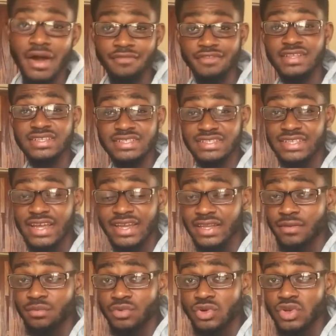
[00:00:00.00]
After the sign
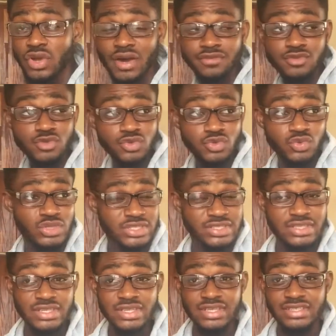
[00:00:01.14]
up, what you have to do
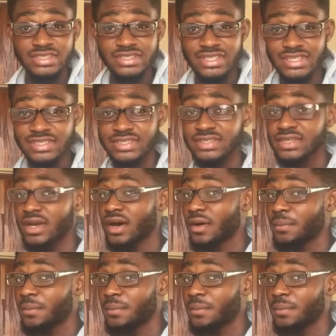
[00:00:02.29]
is just